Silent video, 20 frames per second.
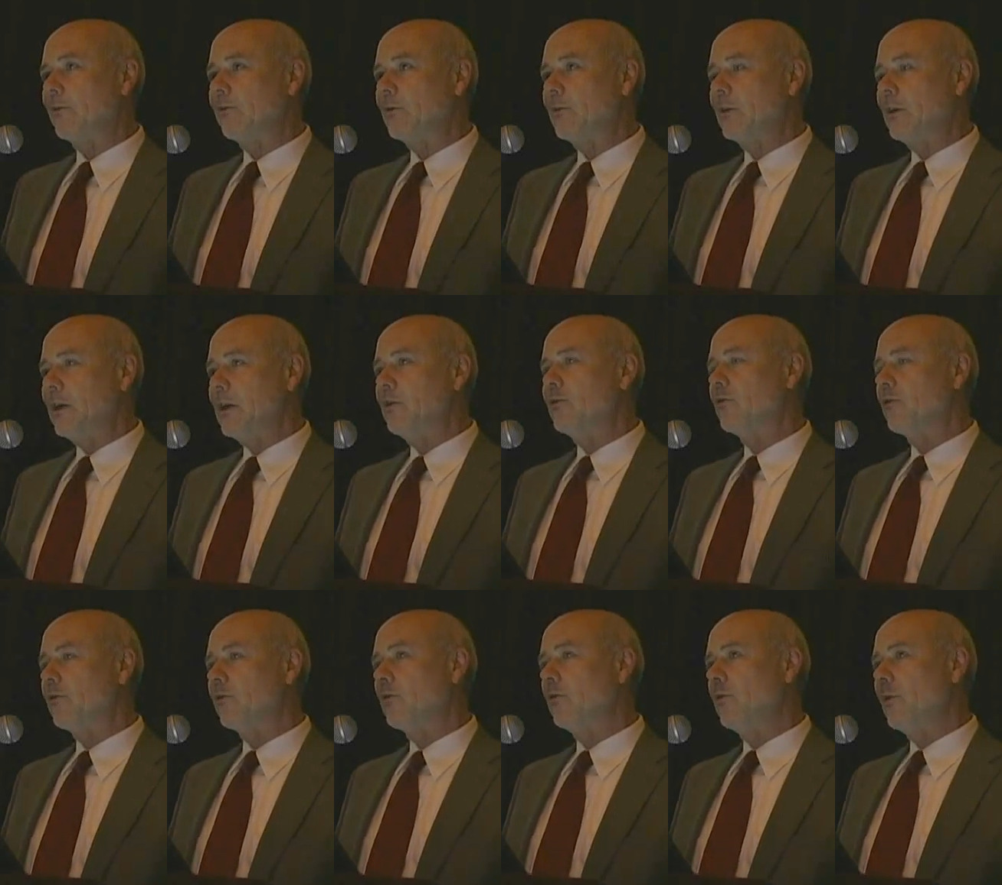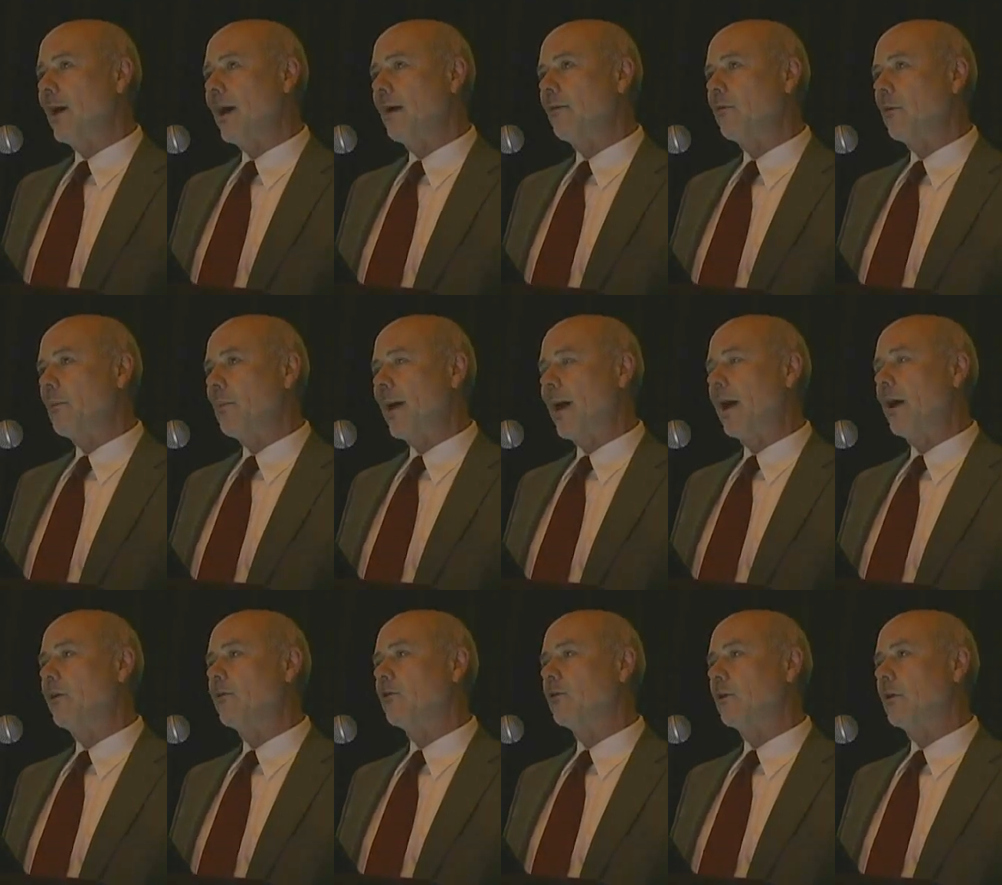of teachers who have the
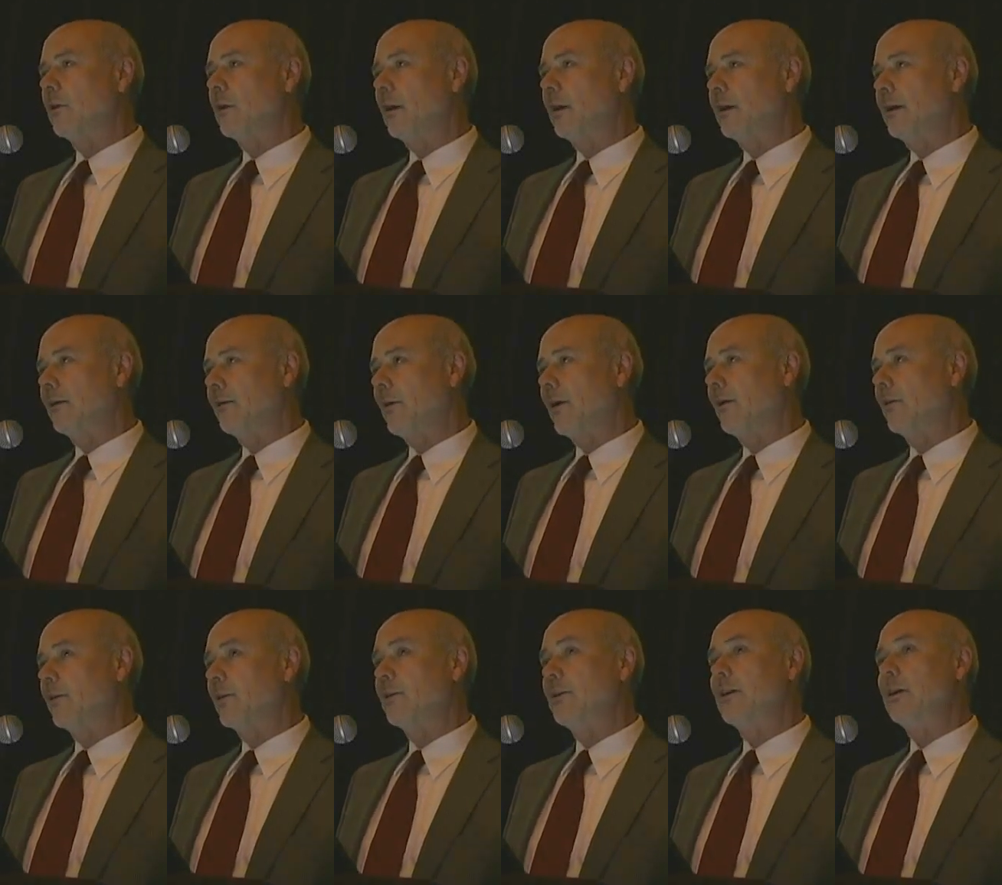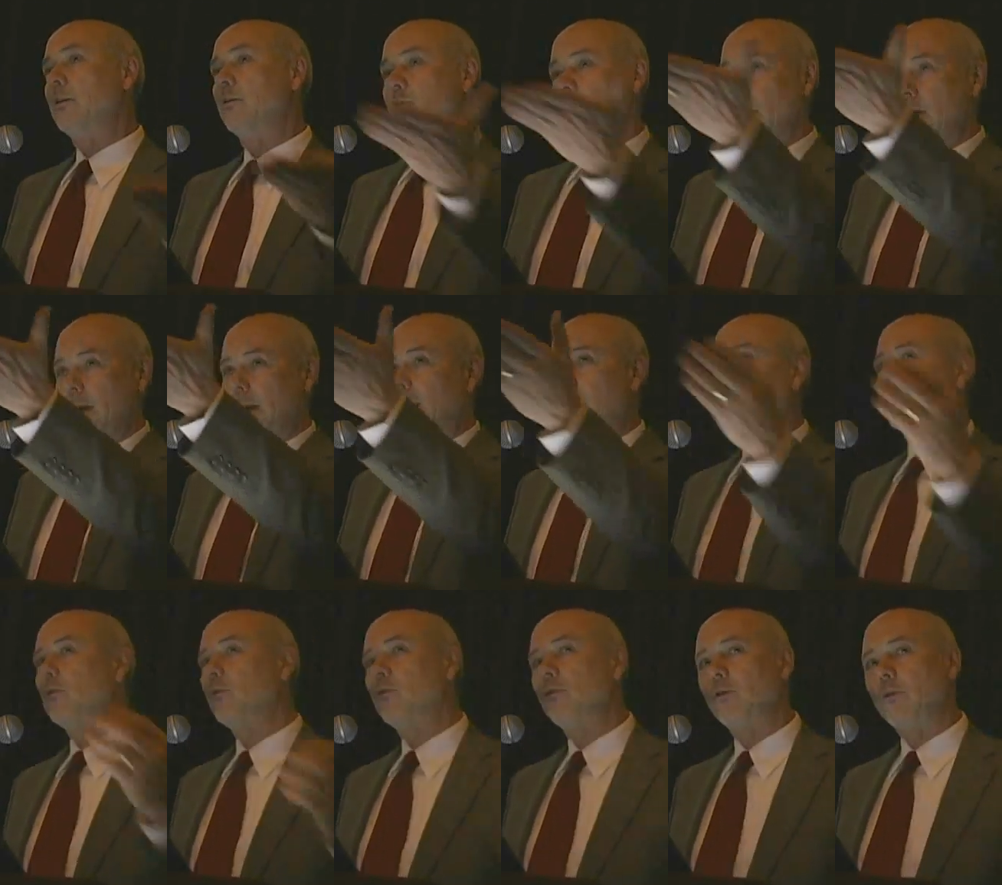passion and desire to teach and
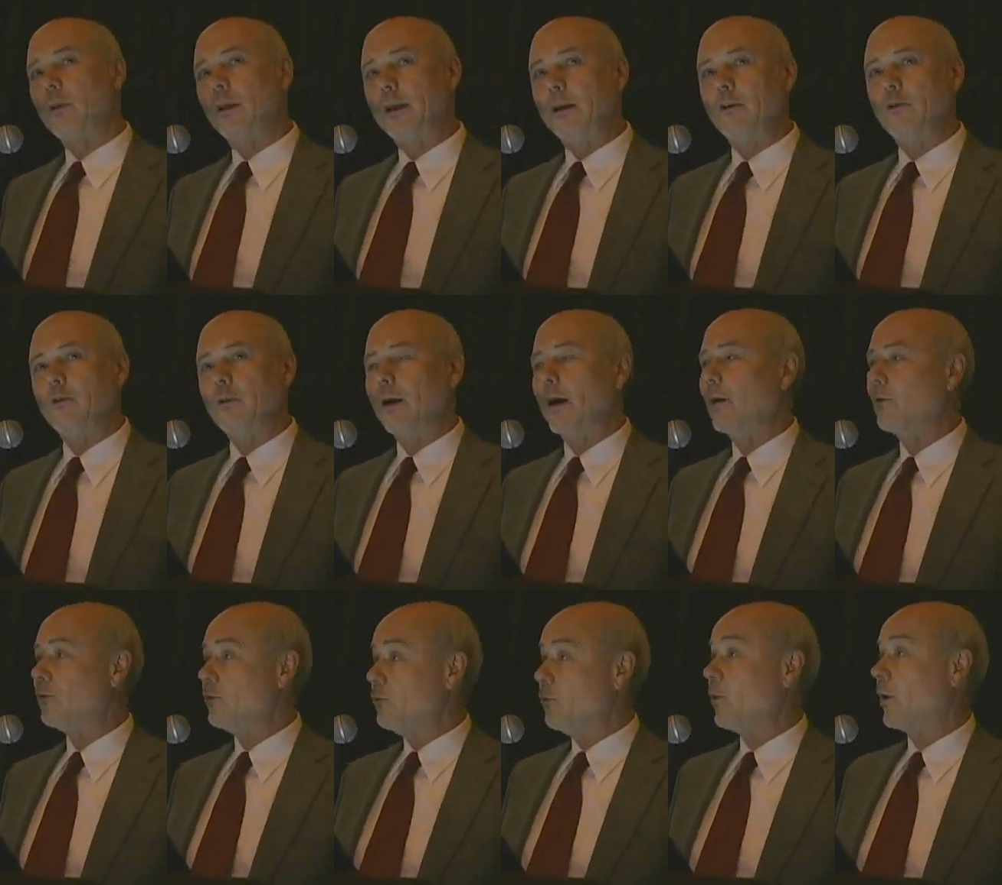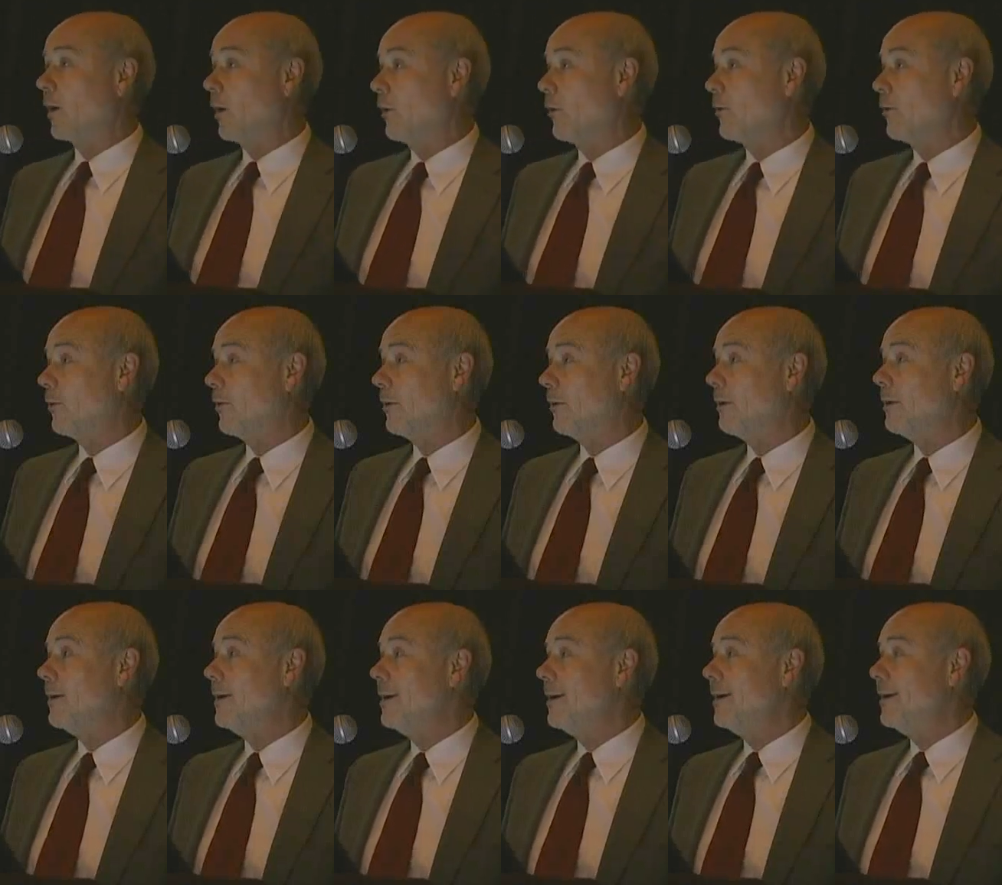students like you guys who want to learn
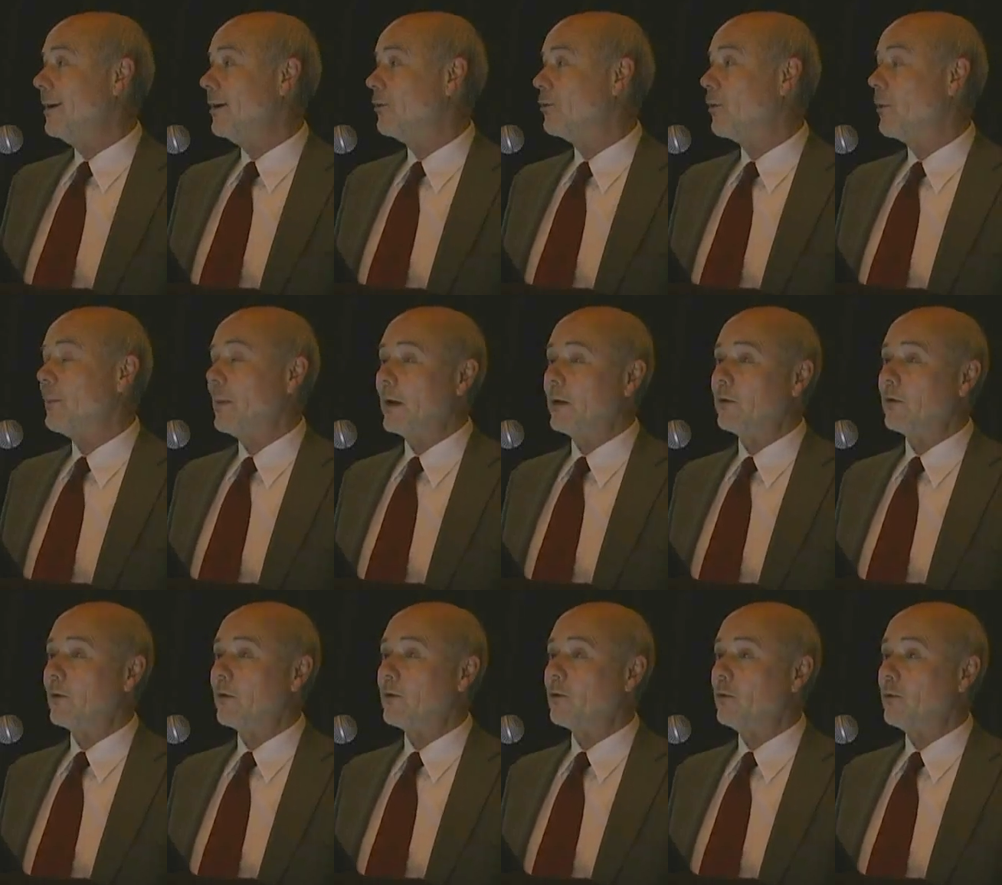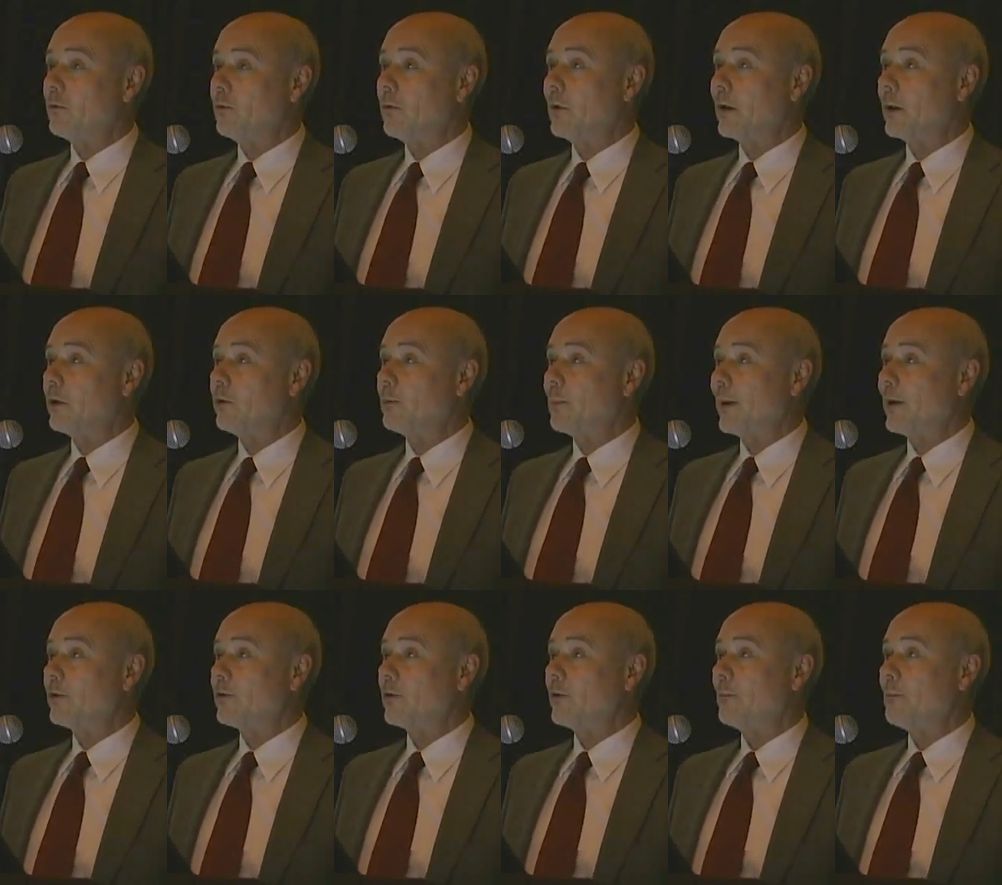is what makes this school really
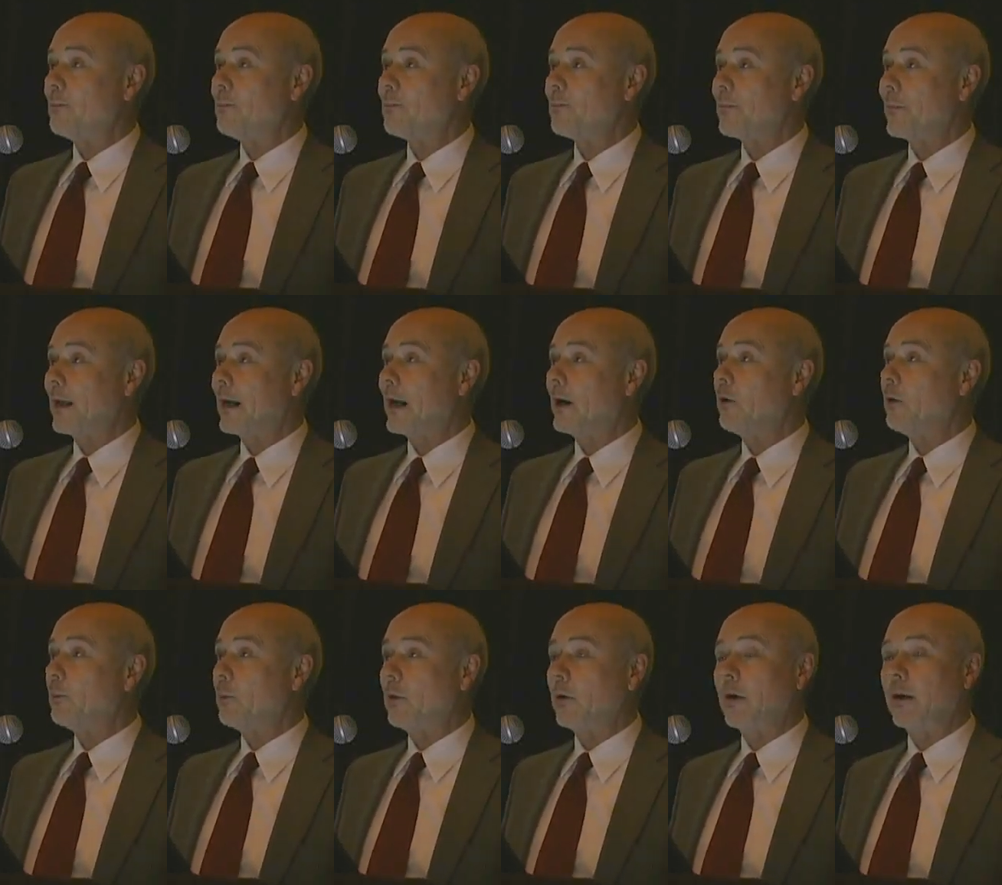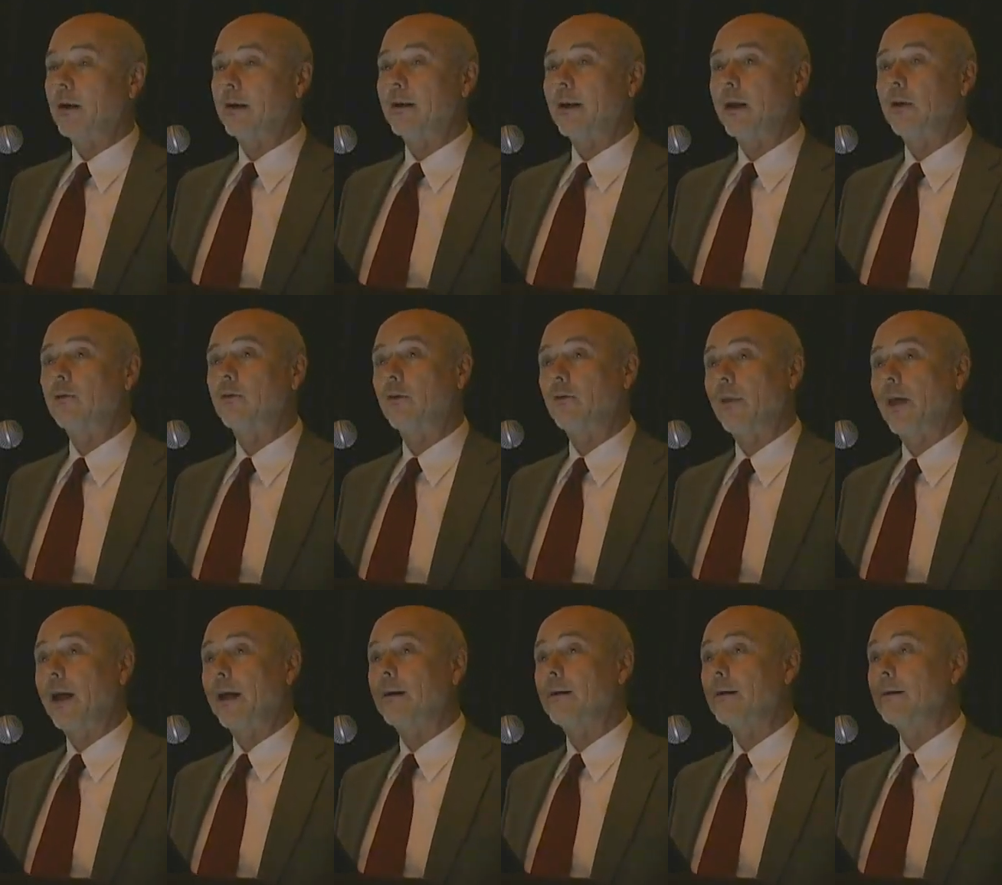special. And I hope you get a taste of
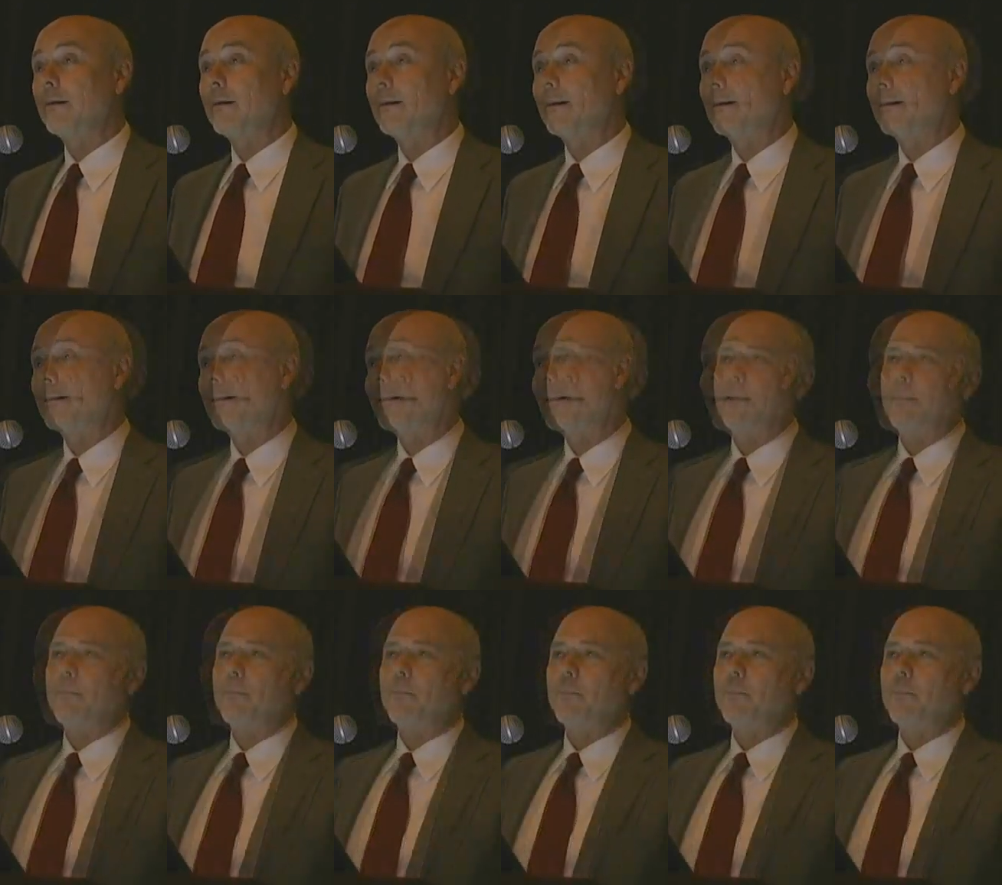that uh, today.